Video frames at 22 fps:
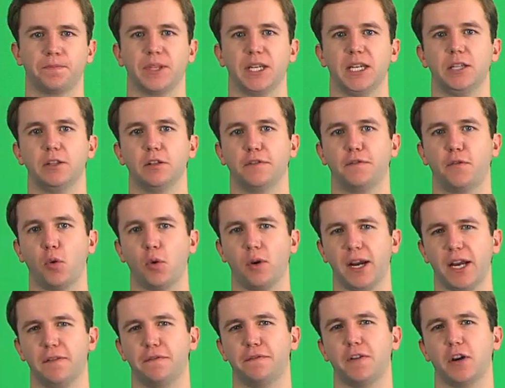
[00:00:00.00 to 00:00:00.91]
In the
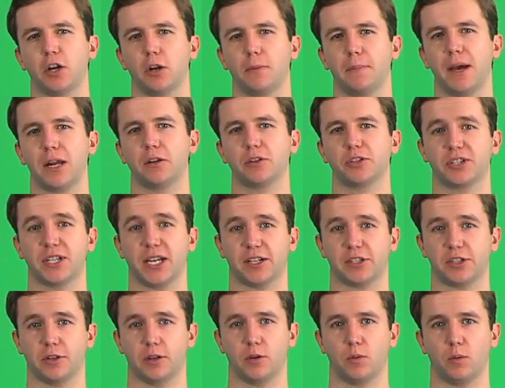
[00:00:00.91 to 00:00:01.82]
forehand fundamentals
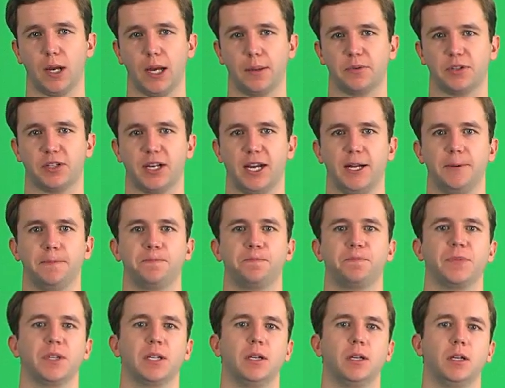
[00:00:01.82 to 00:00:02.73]
section of the website,
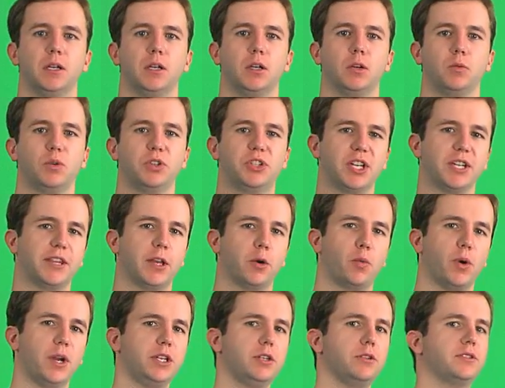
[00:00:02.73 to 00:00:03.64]
we said that
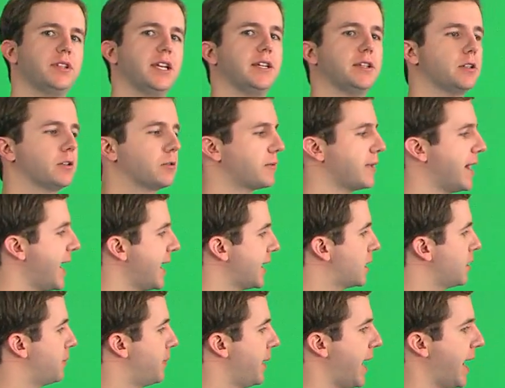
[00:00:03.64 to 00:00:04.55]
when you take your
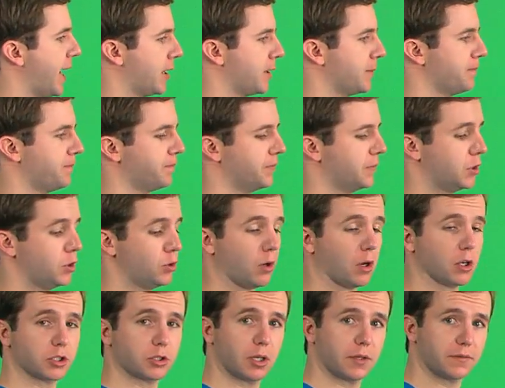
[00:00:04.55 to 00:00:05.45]
racket back, you
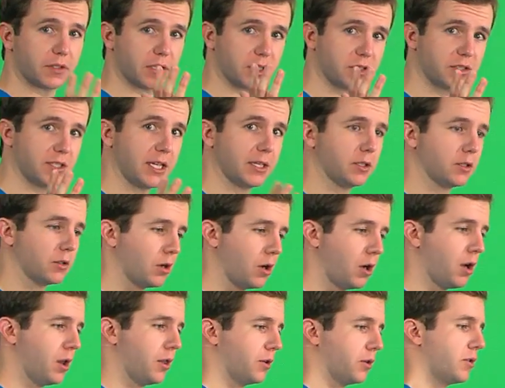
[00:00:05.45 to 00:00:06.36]
also have to extend your
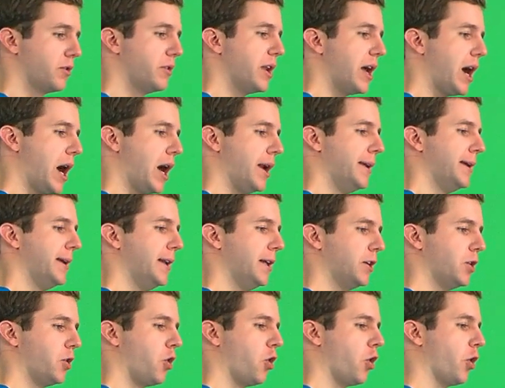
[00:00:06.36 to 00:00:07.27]
other
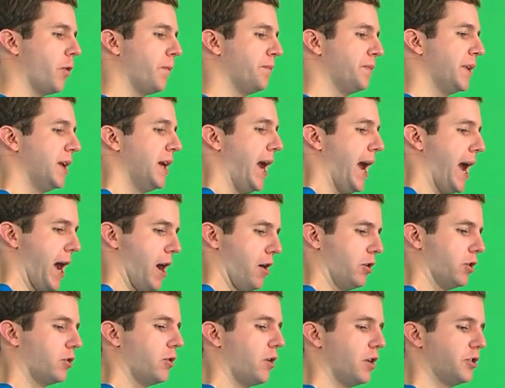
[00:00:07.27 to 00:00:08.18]
non-hitting arm out
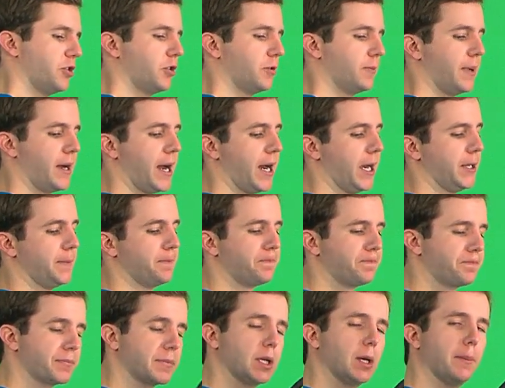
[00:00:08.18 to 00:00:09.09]
across your body,
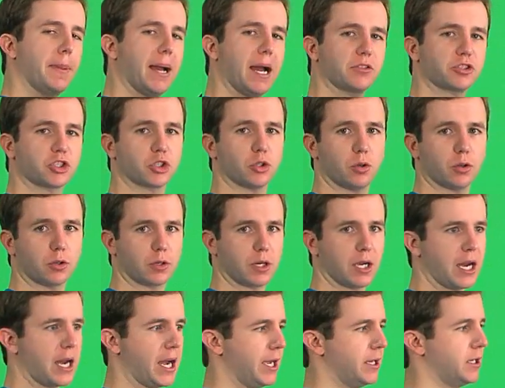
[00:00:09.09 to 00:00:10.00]
about shoulder
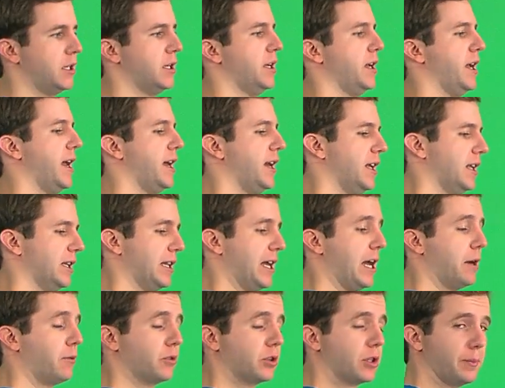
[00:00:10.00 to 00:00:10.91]
high and in
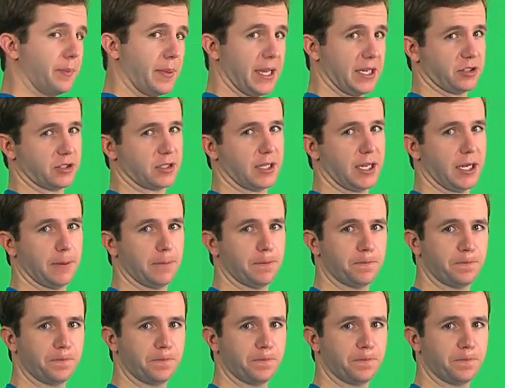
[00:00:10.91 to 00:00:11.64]
line with the baseline.